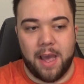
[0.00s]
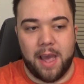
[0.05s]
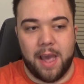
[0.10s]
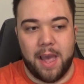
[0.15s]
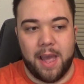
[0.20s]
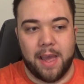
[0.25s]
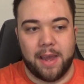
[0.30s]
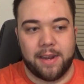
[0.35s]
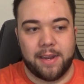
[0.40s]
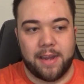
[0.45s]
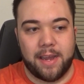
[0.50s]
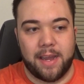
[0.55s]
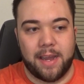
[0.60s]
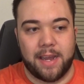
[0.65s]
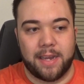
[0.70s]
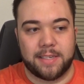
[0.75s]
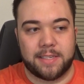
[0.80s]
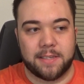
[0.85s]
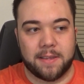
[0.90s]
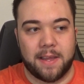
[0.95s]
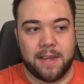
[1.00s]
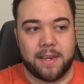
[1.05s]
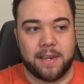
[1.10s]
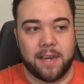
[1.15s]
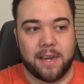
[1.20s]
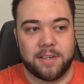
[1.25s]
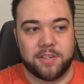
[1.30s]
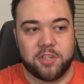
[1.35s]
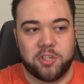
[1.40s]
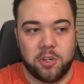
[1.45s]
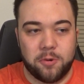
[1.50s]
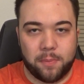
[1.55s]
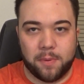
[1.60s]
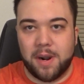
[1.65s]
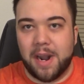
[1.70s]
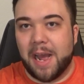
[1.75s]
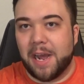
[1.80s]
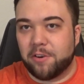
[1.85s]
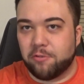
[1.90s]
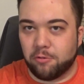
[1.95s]
And it's like a
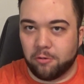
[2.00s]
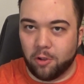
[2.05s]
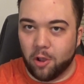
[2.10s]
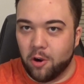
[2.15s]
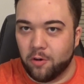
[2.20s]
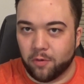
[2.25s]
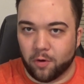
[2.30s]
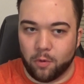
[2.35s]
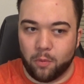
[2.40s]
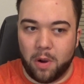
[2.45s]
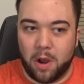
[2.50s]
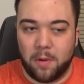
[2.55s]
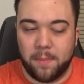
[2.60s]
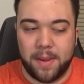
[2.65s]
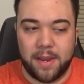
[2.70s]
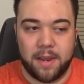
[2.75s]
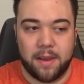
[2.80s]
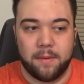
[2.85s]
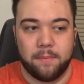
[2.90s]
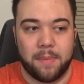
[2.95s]
supernatural overwhelming,